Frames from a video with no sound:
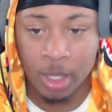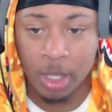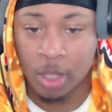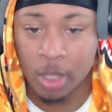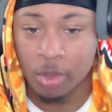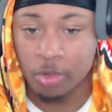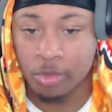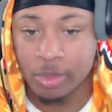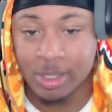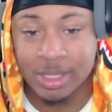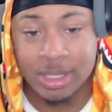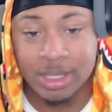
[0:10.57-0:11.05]

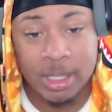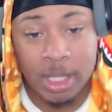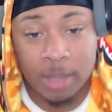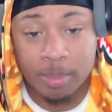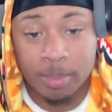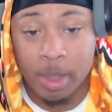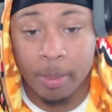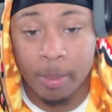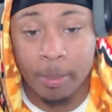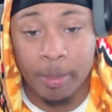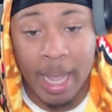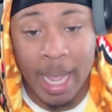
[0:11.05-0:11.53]
Rizzing up the
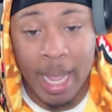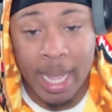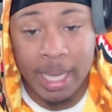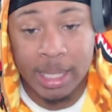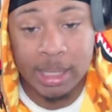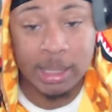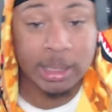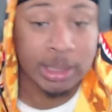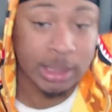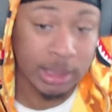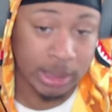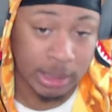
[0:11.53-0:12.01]

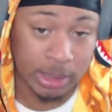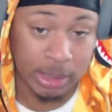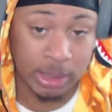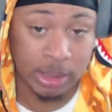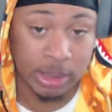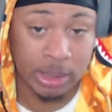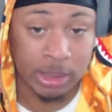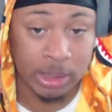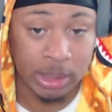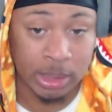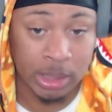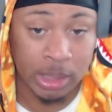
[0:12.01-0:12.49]
baddies.
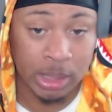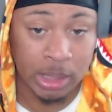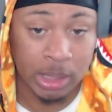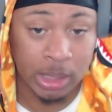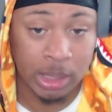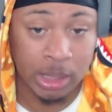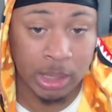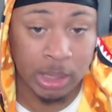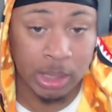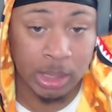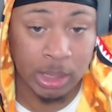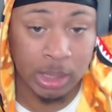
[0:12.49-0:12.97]

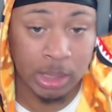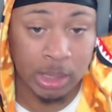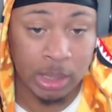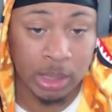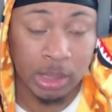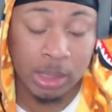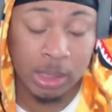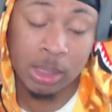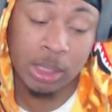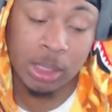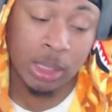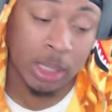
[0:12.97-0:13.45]

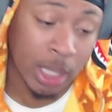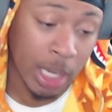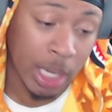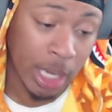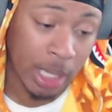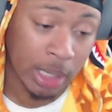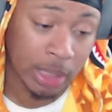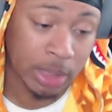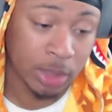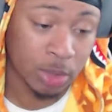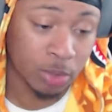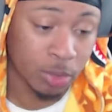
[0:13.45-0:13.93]
The
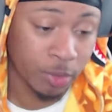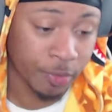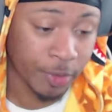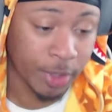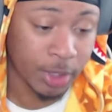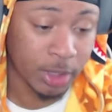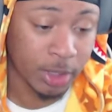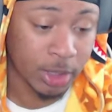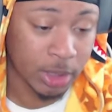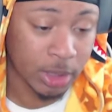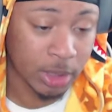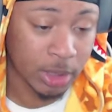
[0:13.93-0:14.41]
college
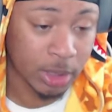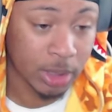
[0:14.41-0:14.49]
universities?